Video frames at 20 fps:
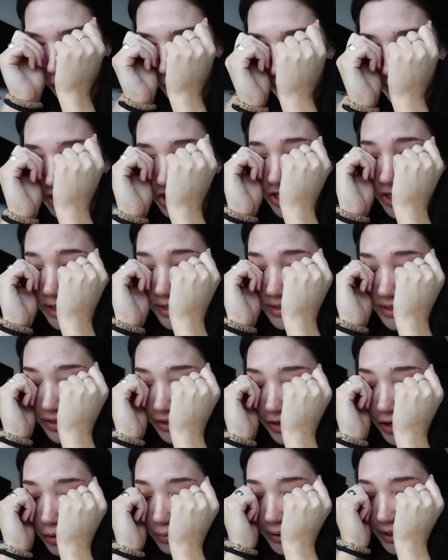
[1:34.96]
questions,
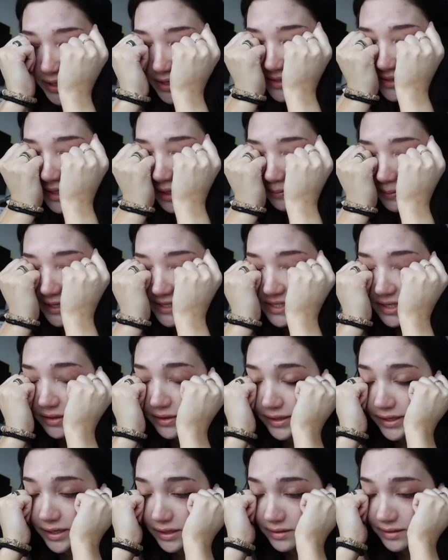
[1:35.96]
you know, because like
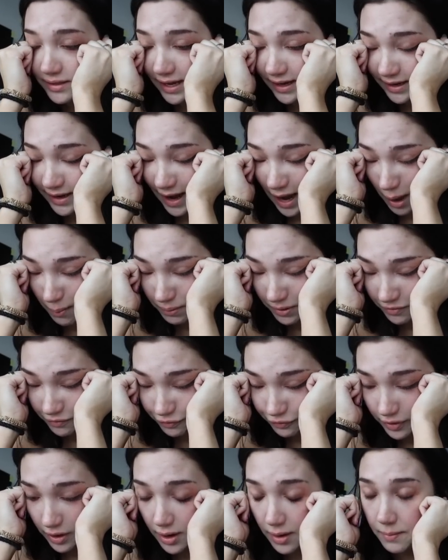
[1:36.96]
basically that could happen
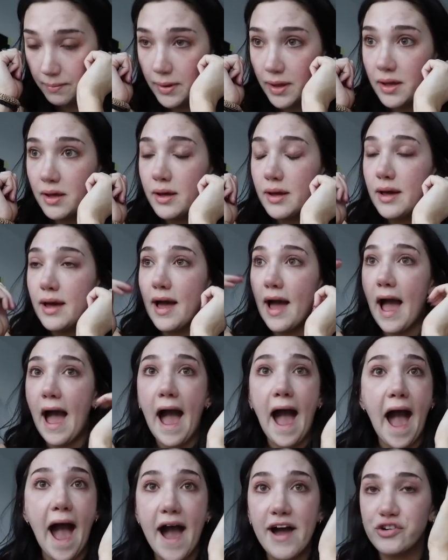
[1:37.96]
from
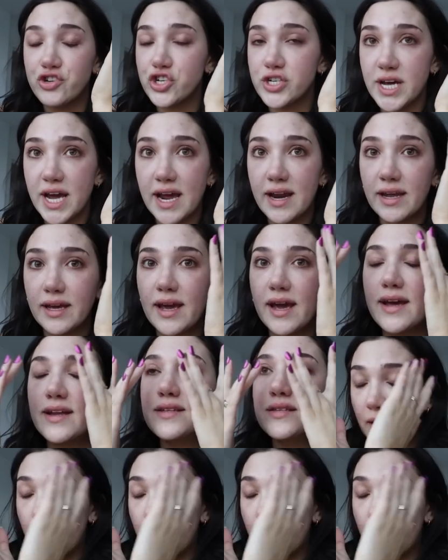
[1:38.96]
agitating it.